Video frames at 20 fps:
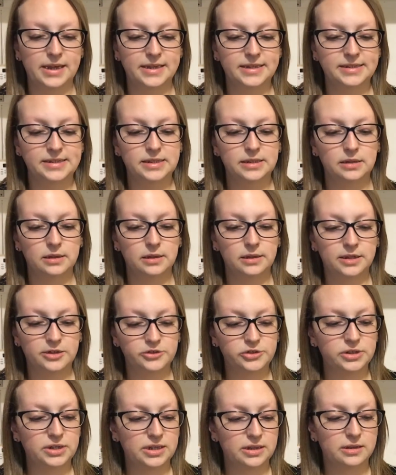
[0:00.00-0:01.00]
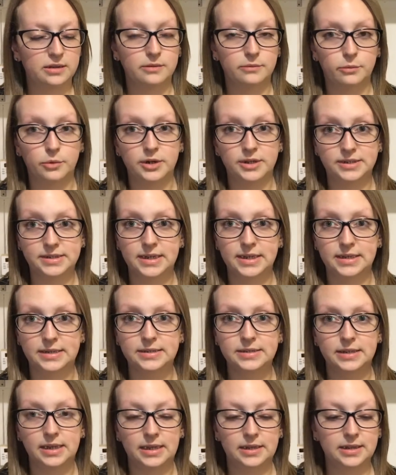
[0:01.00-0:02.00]
It's literally the, what it
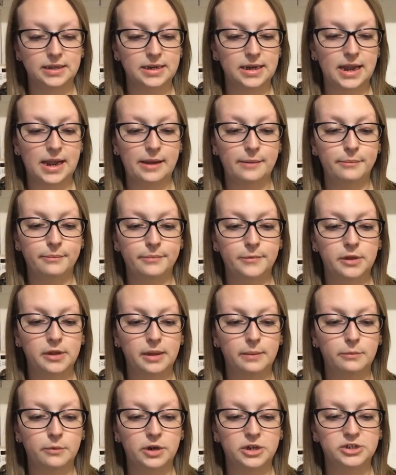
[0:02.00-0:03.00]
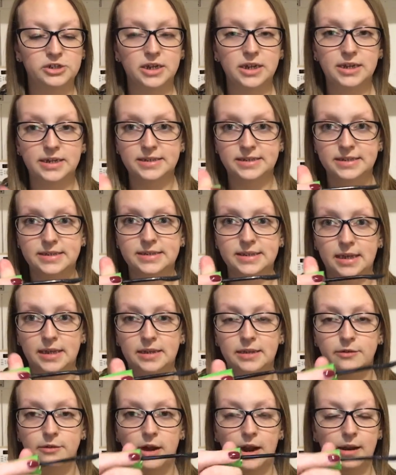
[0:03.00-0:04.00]
says, like the name Clump Crusher is
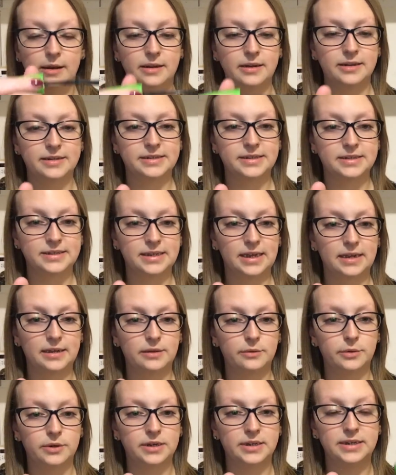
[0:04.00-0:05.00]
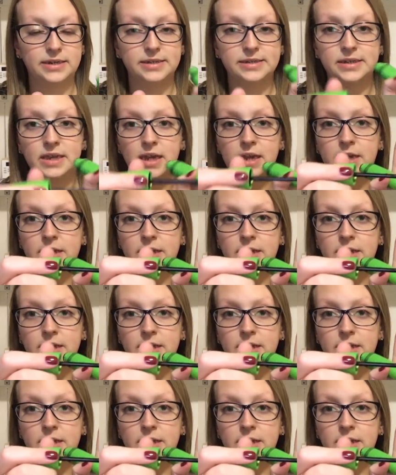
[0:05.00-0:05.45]
exactly right. It's exactly what it is.